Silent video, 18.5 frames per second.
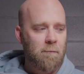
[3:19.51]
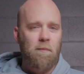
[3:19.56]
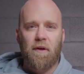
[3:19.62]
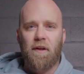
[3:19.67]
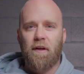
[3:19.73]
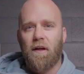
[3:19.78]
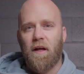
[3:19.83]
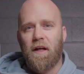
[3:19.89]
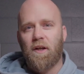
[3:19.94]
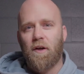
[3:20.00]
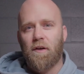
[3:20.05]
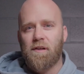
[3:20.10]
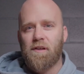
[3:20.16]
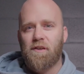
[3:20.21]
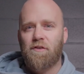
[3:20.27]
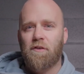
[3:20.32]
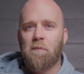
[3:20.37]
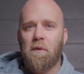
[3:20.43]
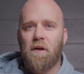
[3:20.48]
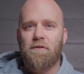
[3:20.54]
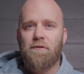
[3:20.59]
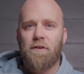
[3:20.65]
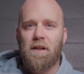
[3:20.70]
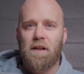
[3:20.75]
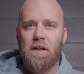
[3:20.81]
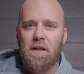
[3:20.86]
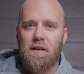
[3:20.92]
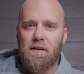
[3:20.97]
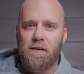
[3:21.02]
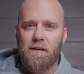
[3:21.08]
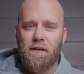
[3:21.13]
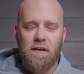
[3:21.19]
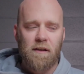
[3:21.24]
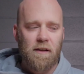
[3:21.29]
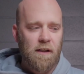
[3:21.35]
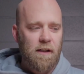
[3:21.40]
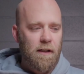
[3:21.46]
but I got this from my friend
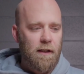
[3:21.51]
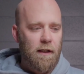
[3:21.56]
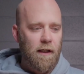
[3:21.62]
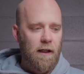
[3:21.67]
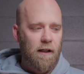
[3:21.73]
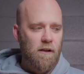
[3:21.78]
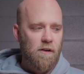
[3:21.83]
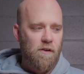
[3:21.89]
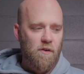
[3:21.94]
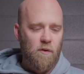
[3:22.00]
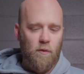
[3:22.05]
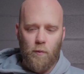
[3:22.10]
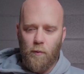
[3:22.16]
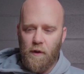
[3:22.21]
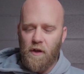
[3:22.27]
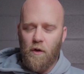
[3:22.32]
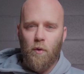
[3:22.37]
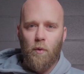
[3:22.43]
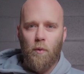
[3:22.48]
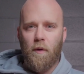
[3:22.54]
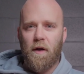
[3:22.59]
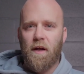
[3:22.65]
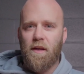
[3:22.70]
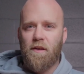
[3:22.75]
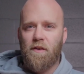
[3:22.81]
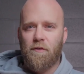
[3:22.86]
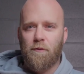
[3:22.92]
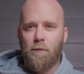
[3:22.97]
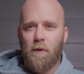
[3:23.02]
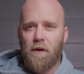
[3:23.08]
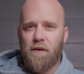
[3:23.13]
Ethan, and we always,